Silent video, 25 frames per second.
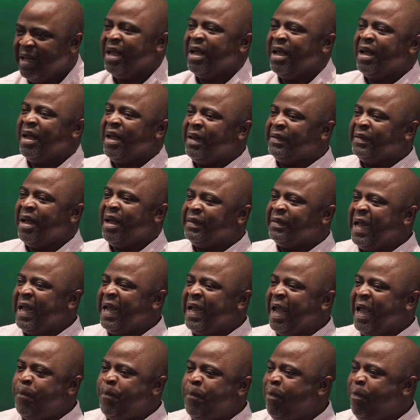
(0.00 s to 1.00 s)
the
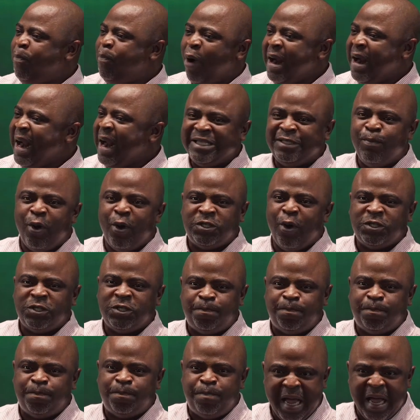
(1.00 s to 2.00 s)
people on earth must
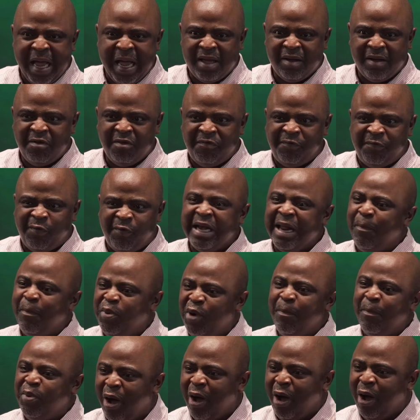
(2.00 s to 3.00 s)
pay for the
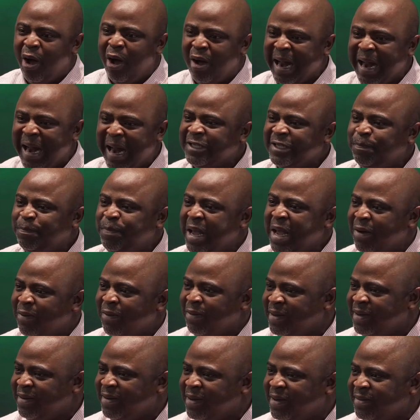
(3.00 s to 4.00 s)
blood that is spilled.
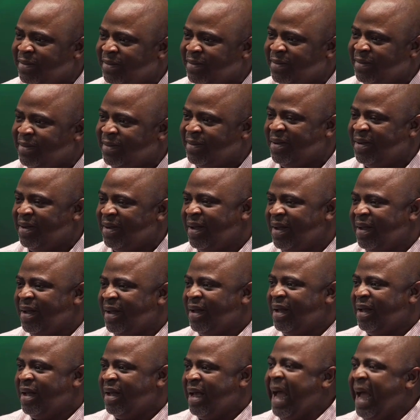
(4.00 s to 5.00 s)

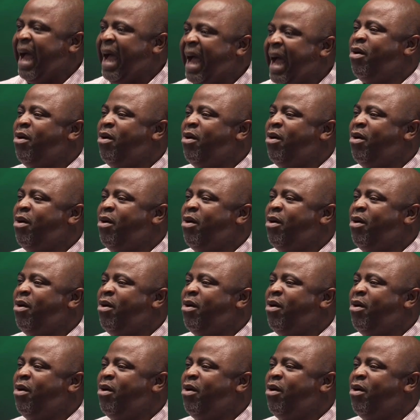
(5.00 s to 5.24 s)
And God